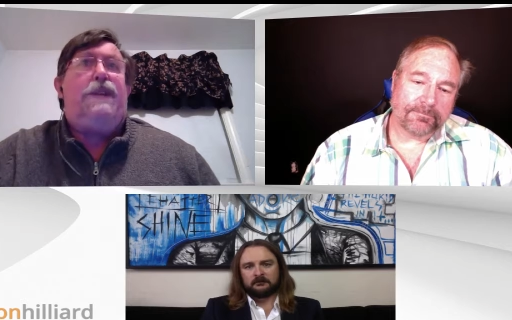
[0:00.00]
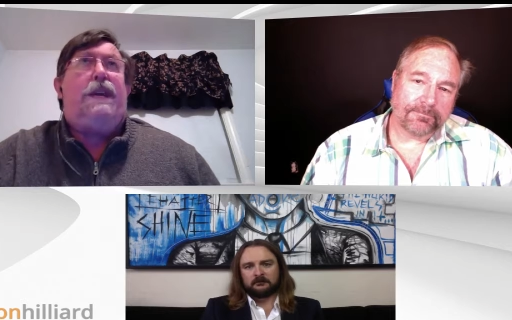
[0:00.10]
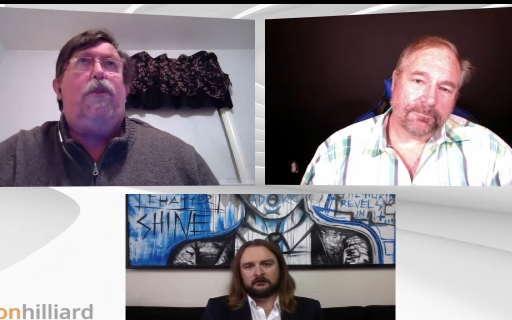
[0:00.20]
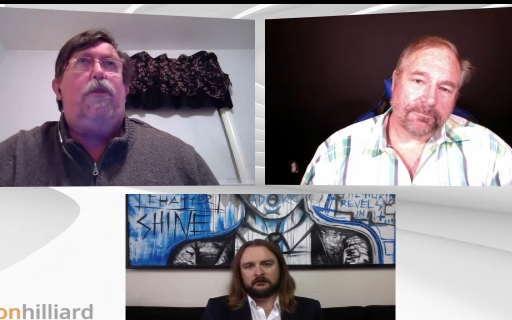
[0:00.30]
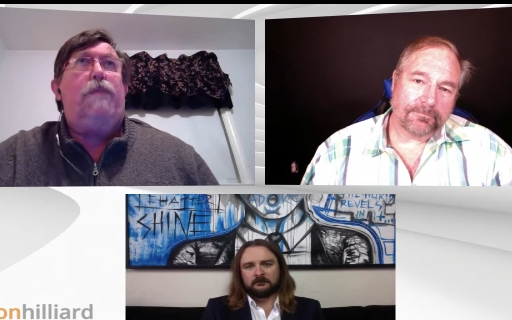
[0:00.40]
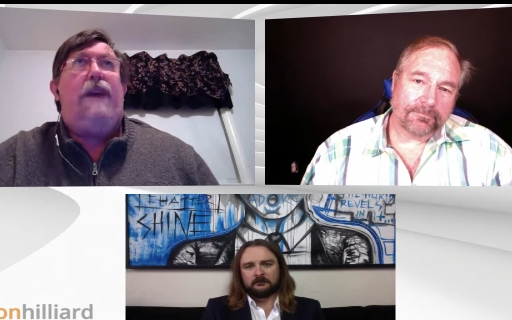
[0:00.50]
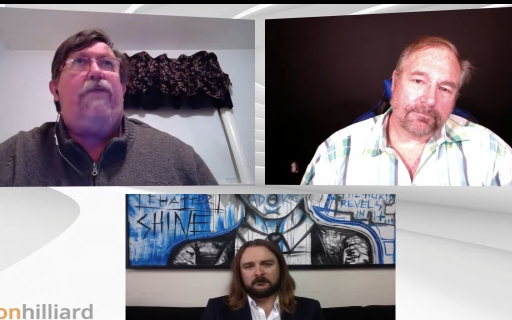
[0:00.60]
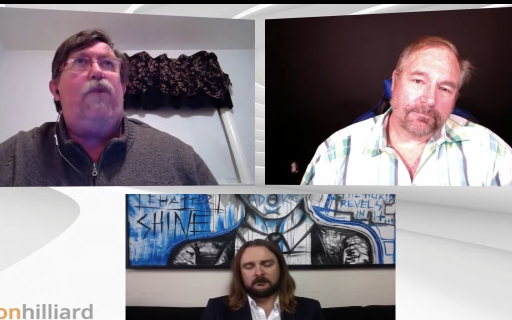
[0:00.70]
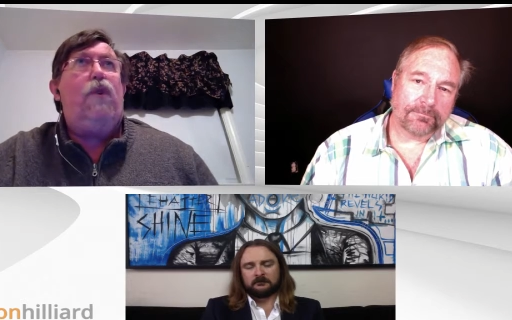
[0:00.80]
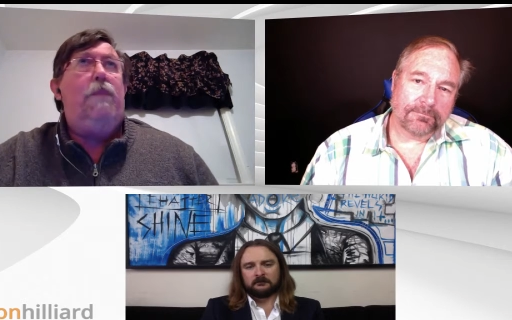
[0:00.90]
Speaker 1: particular
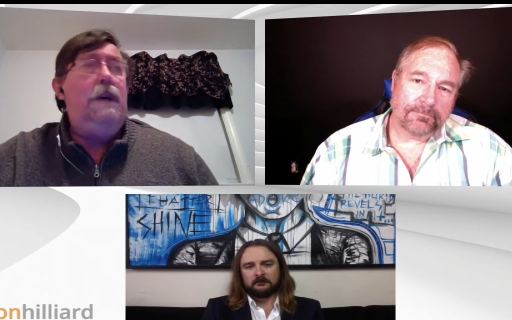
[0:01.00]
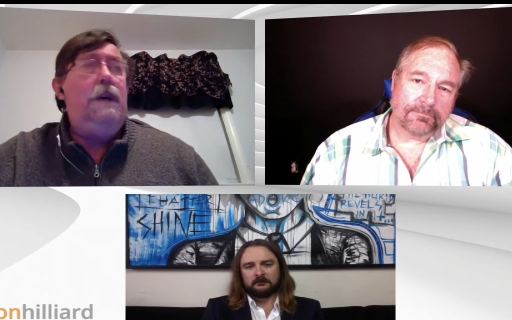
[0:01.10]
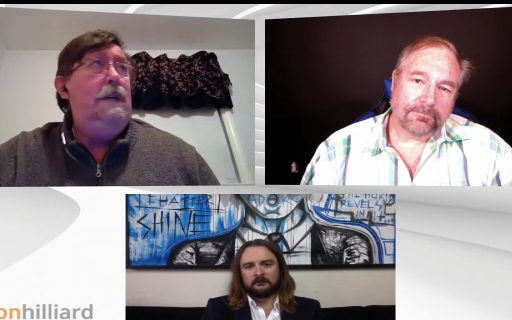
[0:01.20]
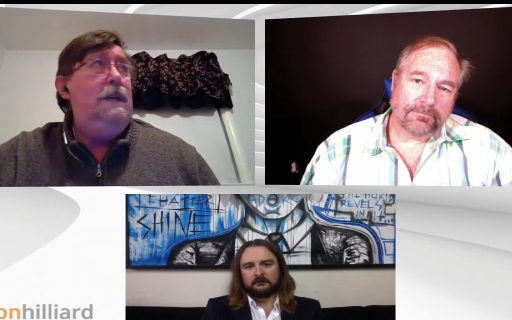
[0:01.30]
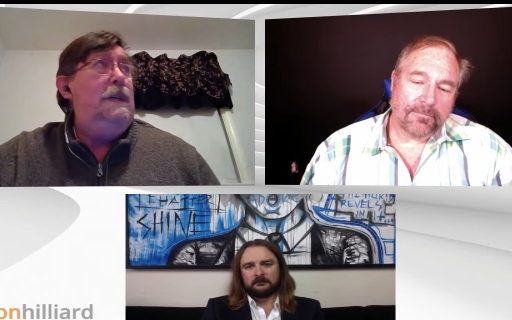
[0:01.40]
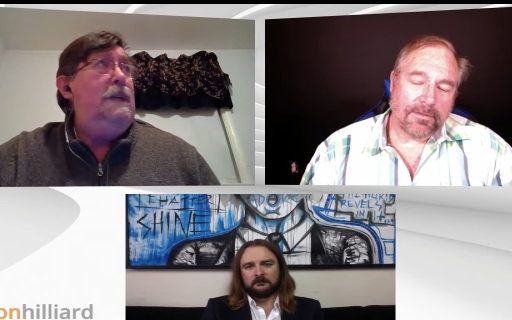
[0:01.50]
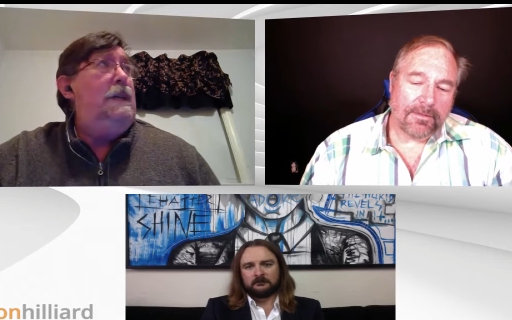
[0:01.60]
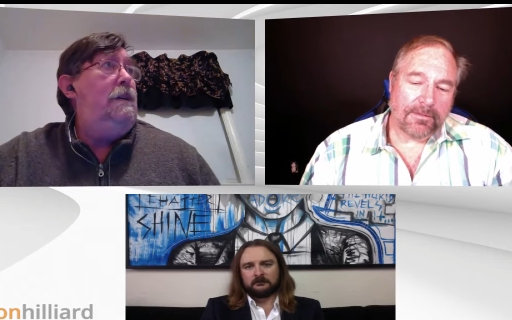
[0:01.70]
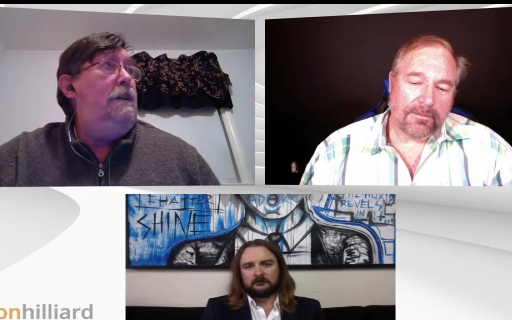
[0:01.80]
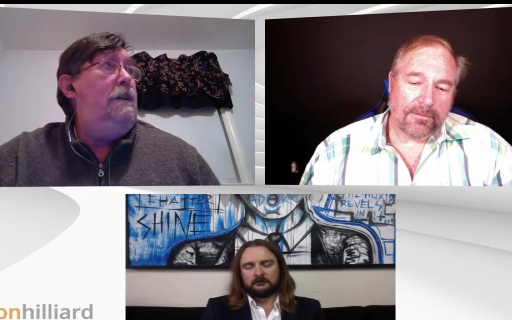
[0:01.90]
platform.
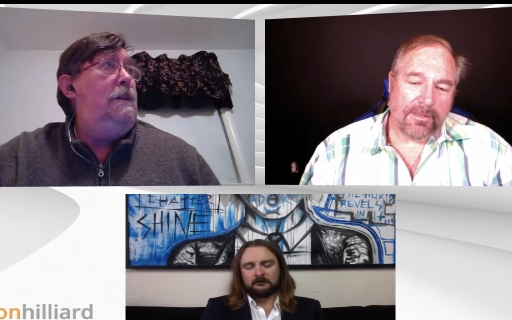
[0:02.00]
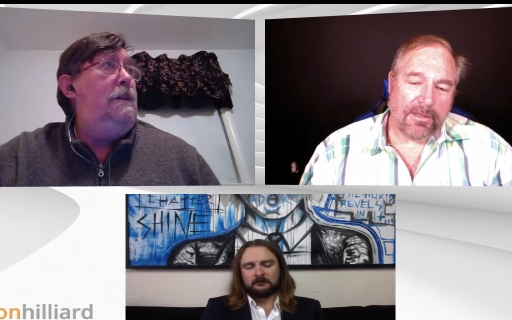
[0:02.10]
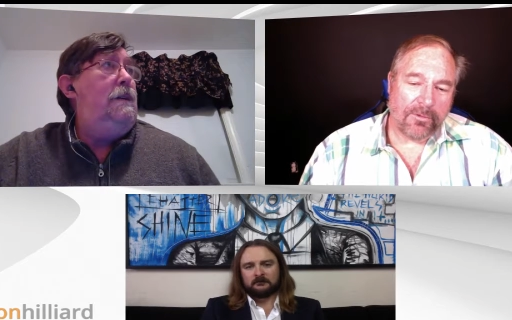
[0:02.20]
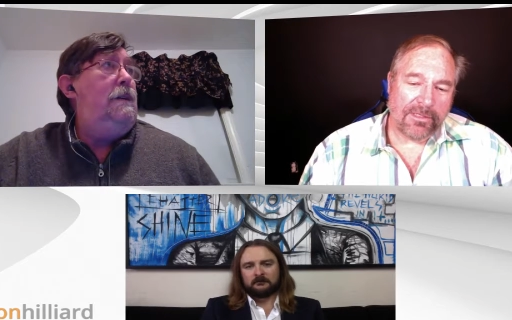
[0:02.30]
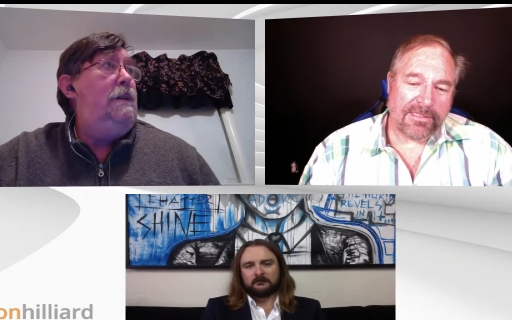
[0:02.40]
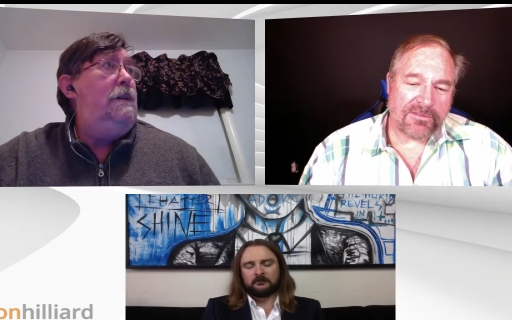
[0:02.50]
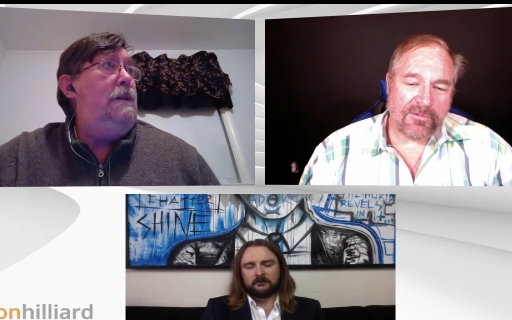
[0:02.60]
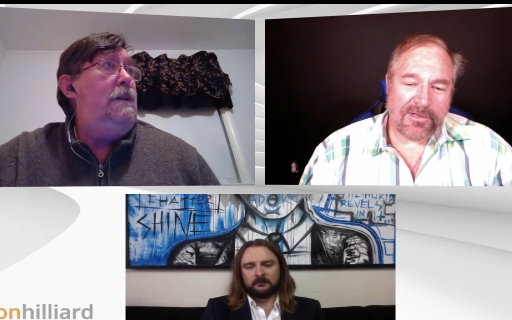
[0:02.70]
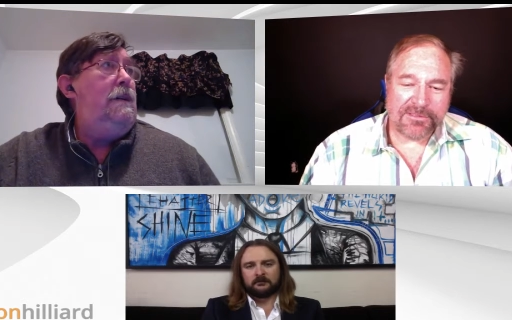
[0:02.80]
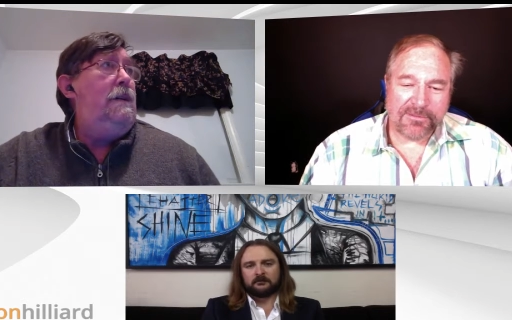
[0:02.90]
Speaker 2: Yeah, one
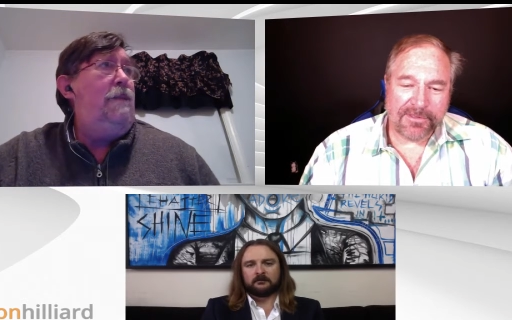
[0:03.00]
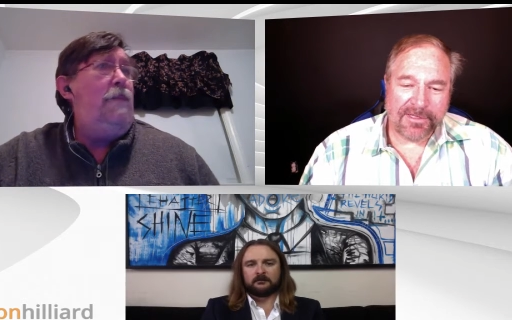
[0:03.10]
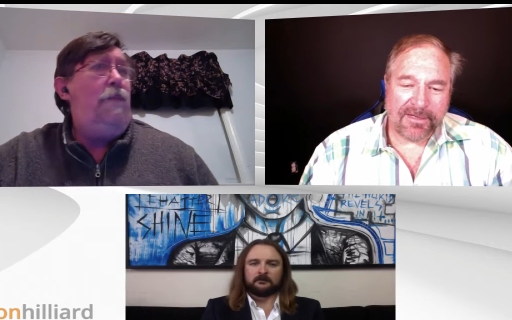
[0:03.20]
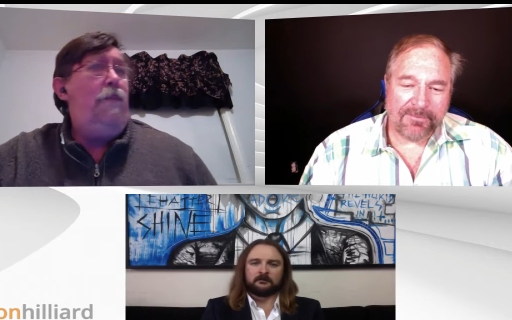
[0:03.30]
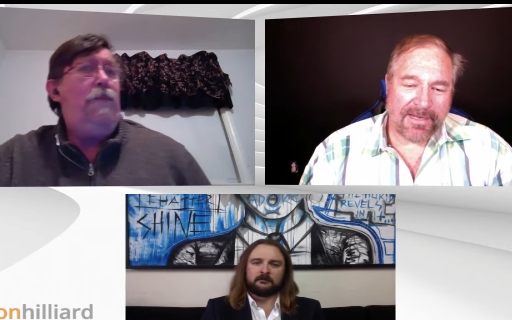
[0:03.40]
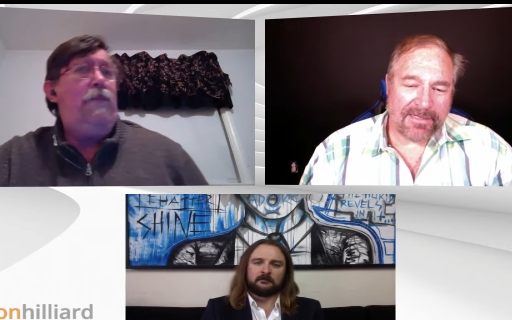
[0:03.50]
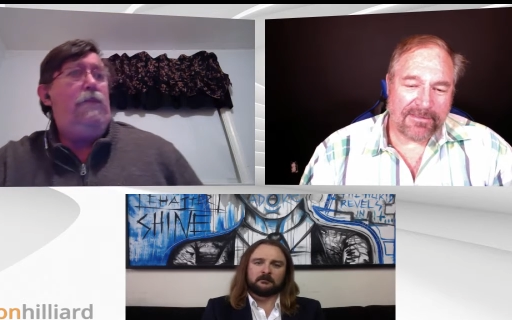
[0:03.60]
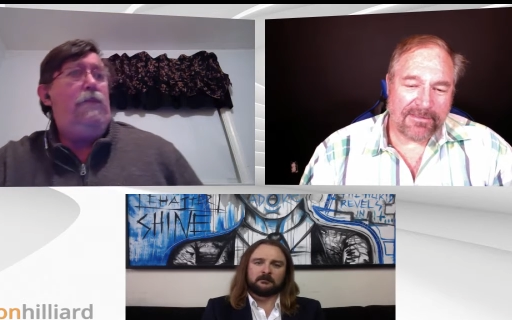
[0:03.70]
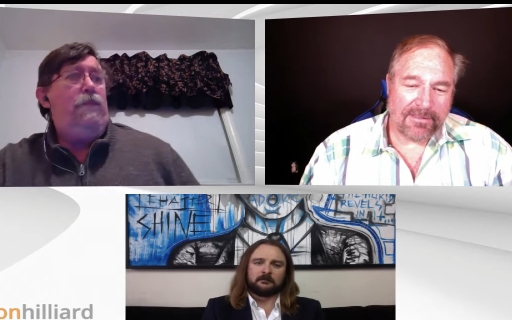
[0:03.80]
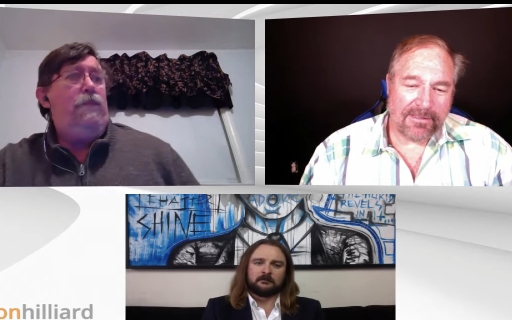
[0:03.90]
last question. We'll kick it
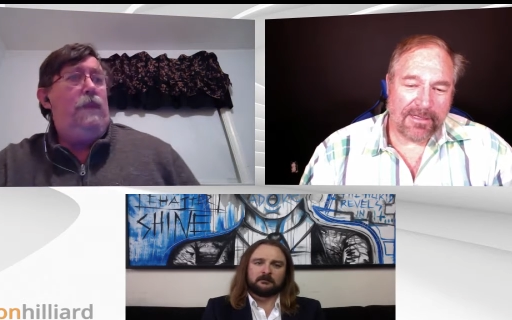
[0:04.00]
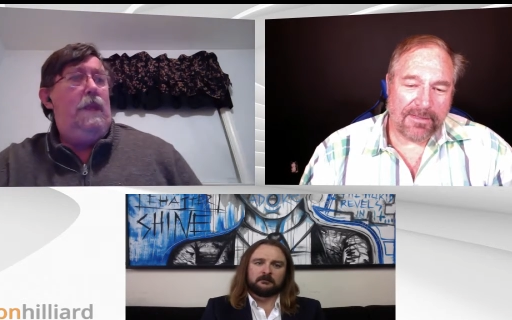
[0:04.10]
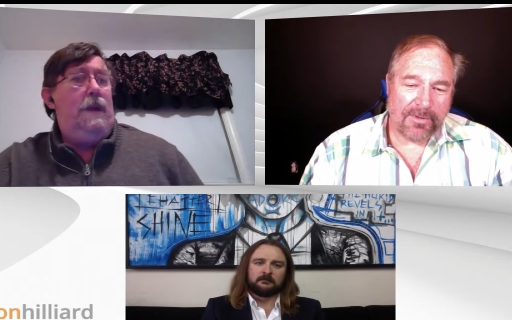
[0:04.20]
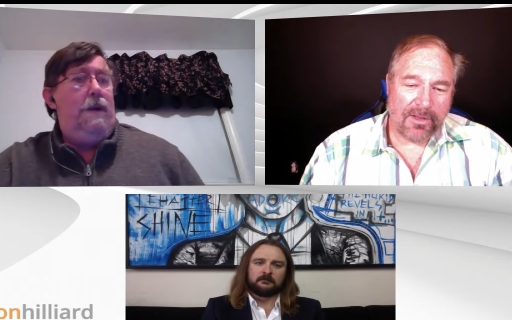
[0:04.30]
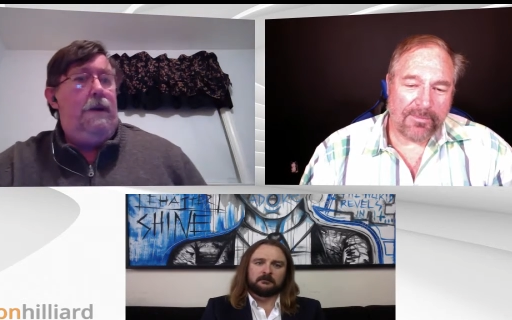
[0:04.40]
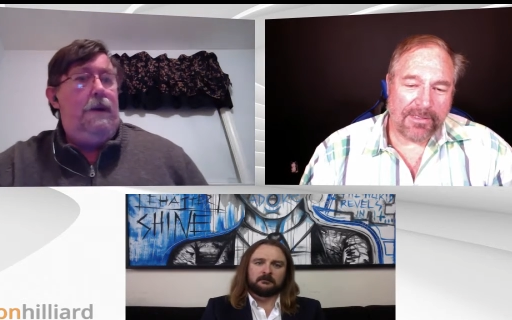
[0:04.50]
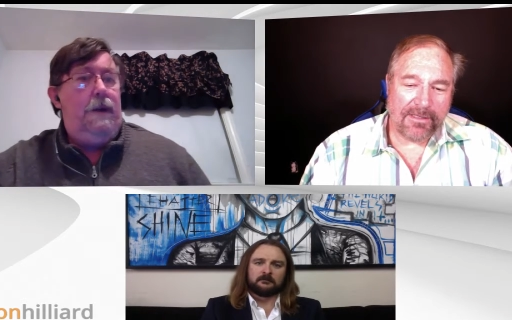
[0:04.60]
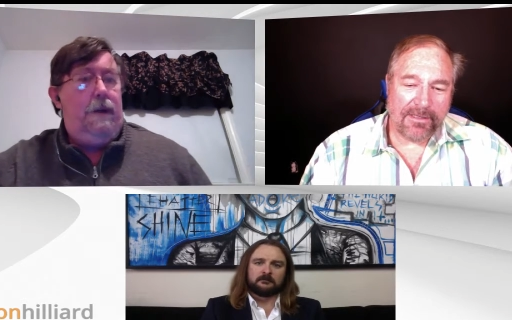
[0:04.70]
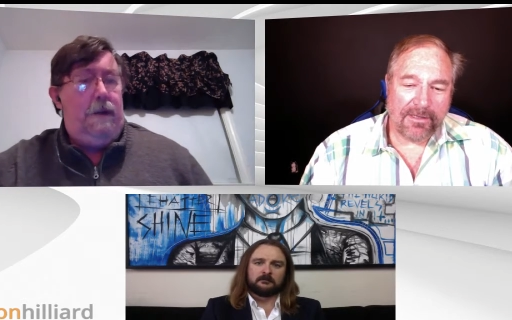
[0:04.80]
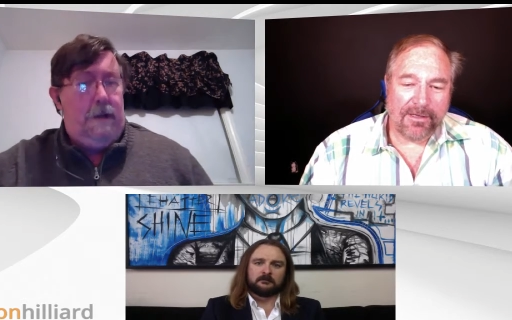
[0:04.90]
back to the uh,
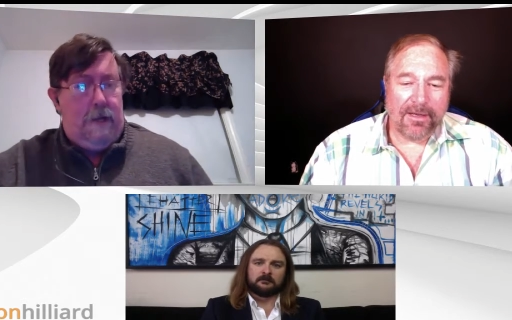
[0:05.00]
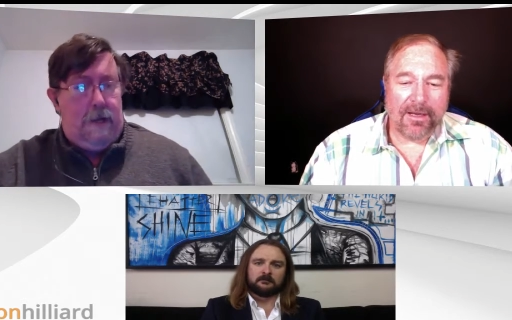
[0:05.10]
Palmy.